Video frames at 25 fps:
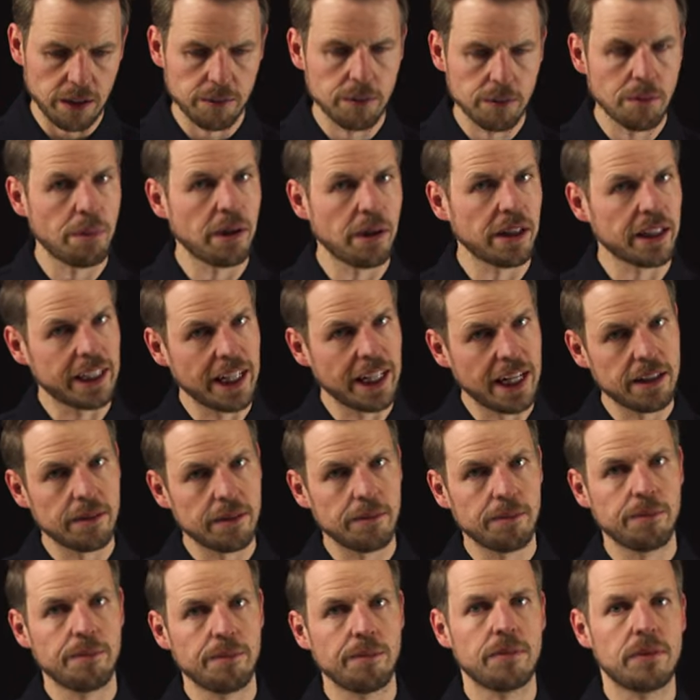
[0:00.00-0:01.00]
But again,
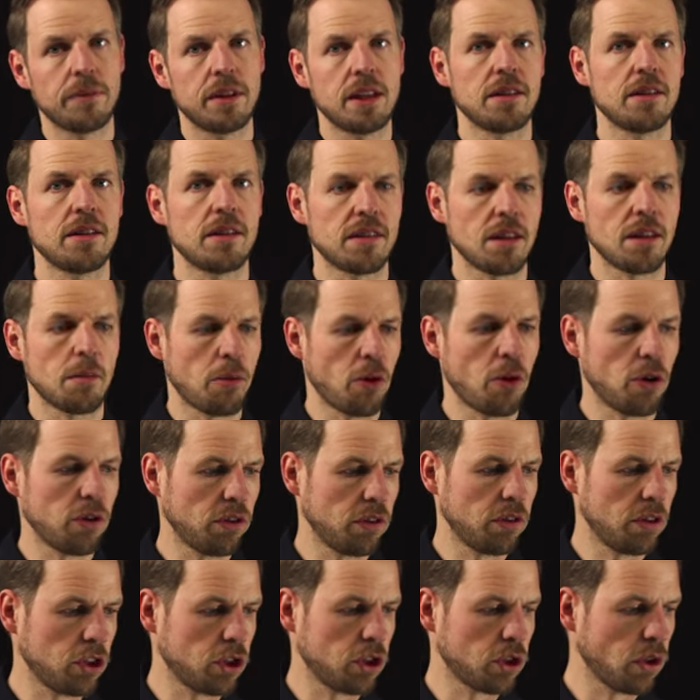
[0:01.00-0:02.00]
this is a
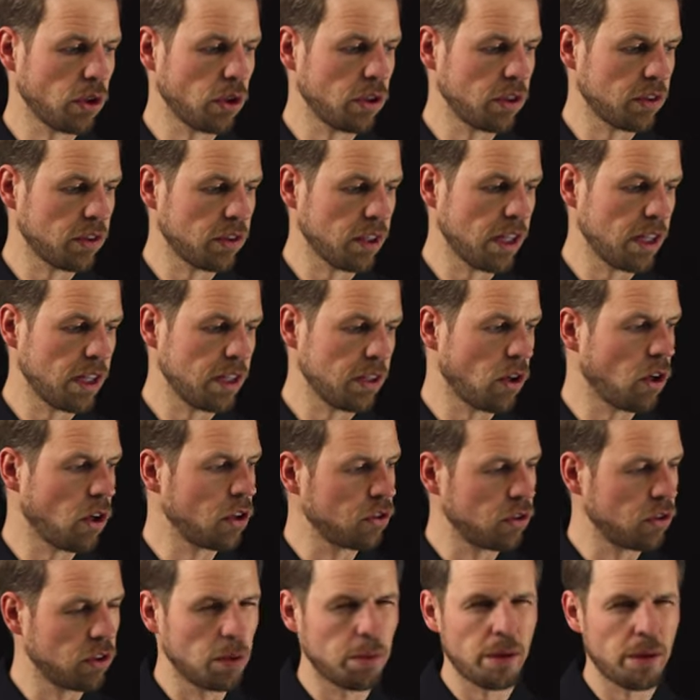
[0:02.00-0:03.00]
personal choice and also
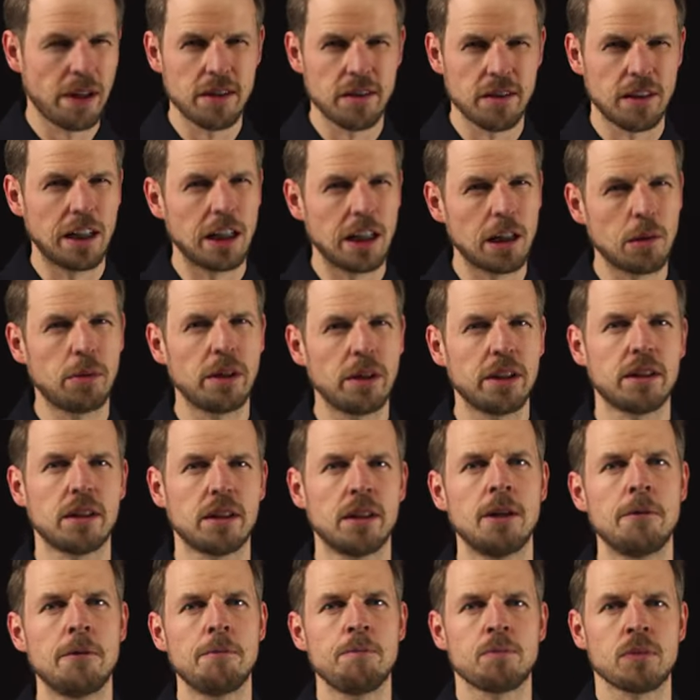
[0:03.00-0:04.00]
depends a little bit
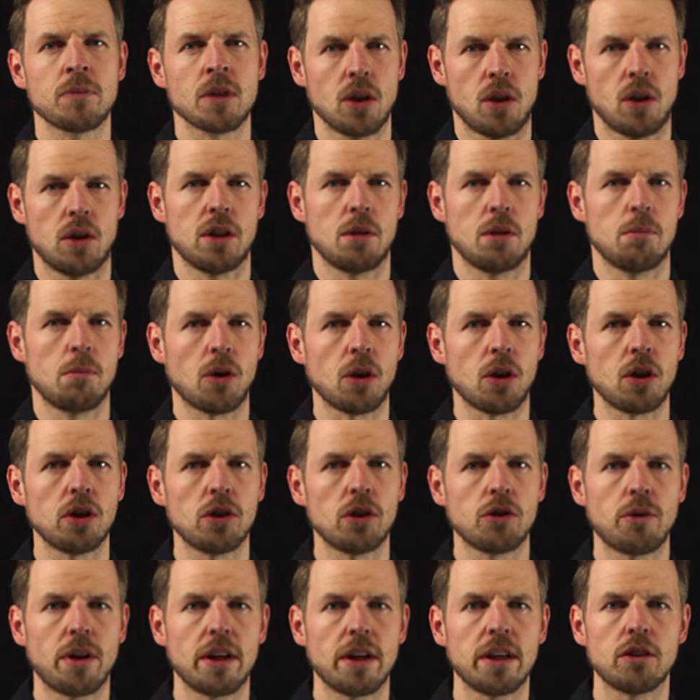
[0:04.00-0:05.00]
on the model you're
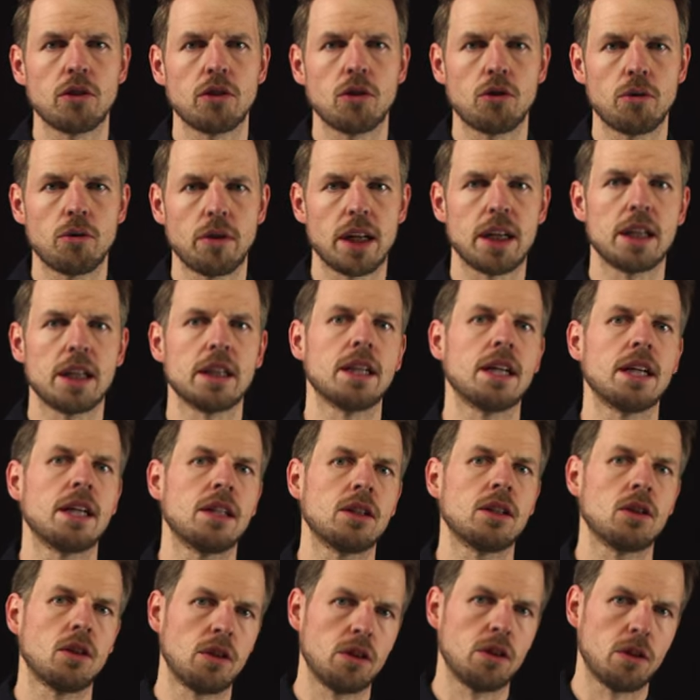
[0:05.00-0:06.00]
trying to train and
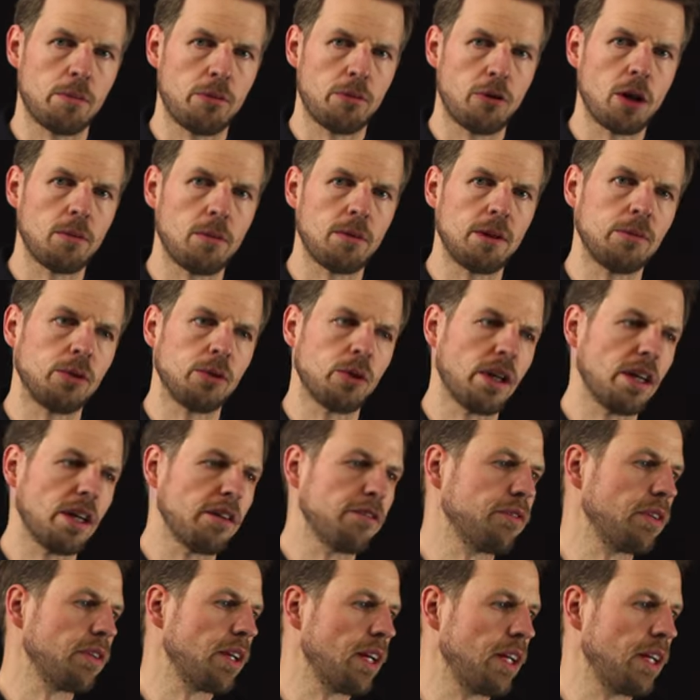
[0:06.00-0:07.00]
on the problem you have
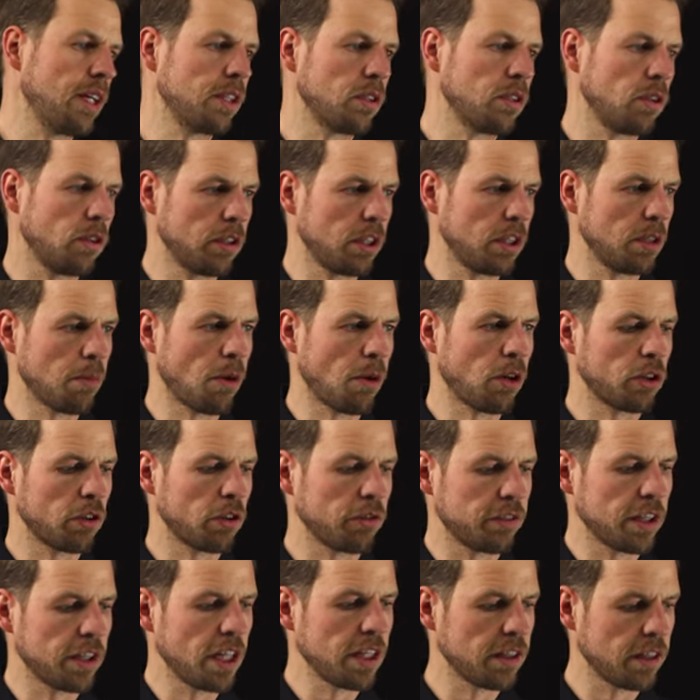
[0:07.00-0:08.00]
and on the amount of
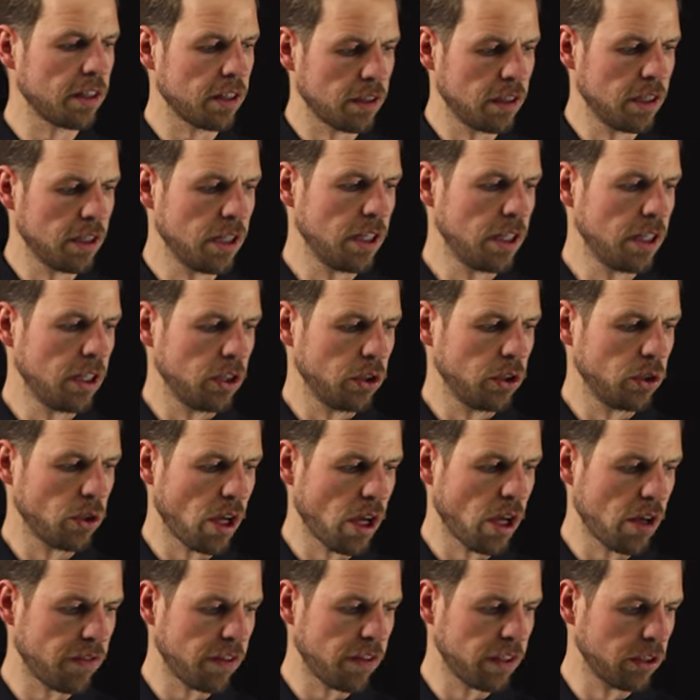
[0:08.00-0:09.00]
data you
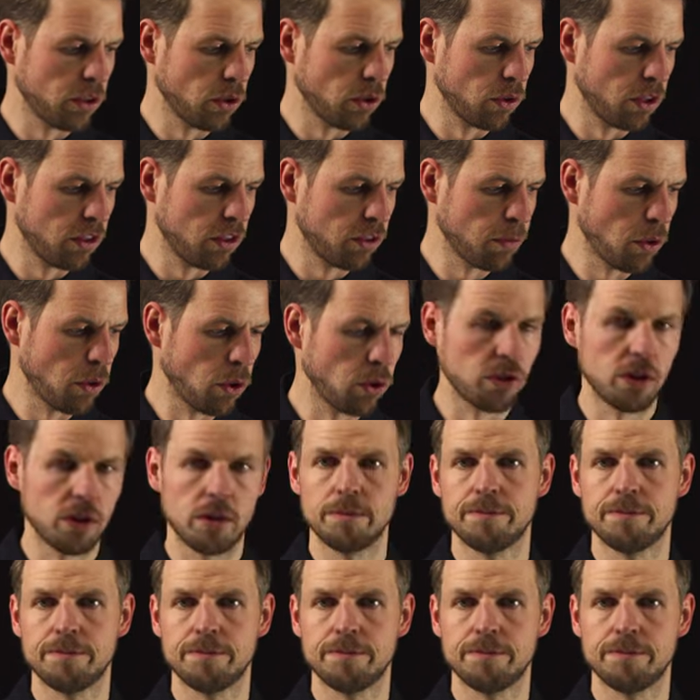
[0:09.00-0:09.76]
have at your disposal.